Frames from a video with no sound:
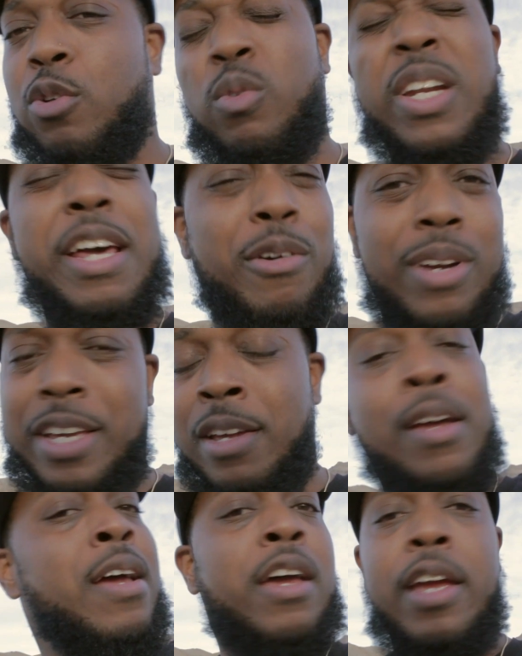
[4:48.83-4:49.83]
So literally
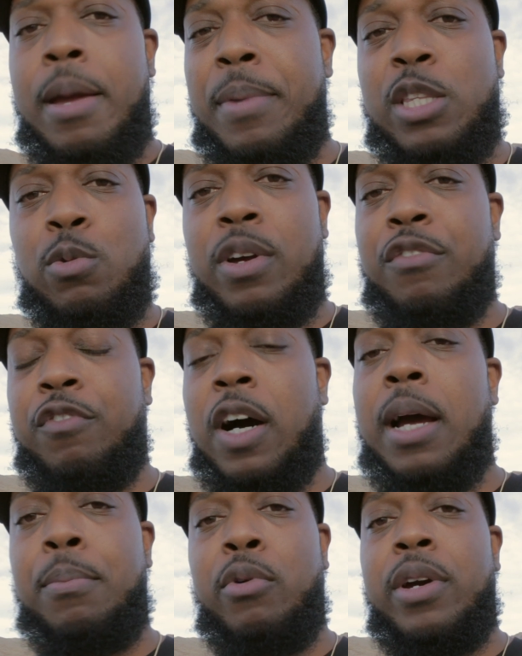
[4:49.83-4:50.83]
in between
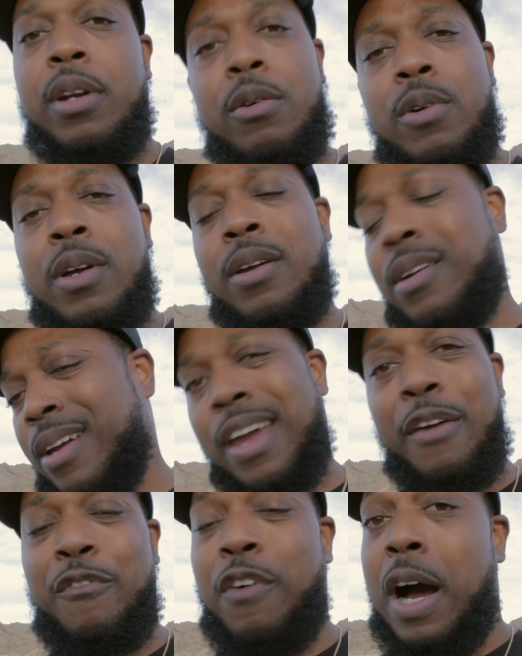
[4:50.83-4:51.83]
5.0
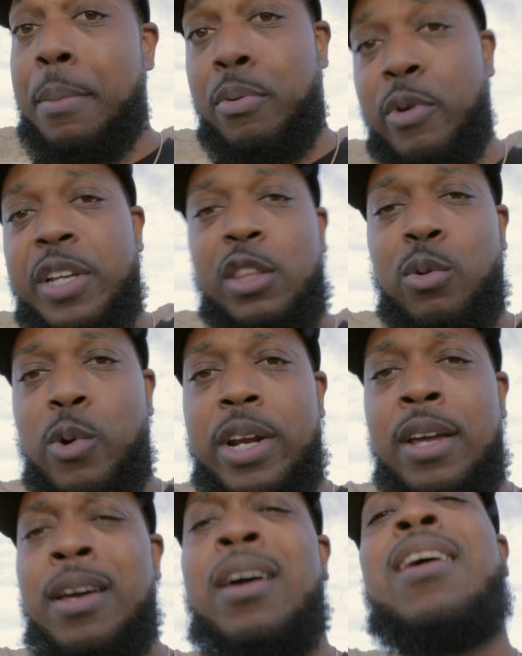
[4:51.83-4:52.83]
and 5.3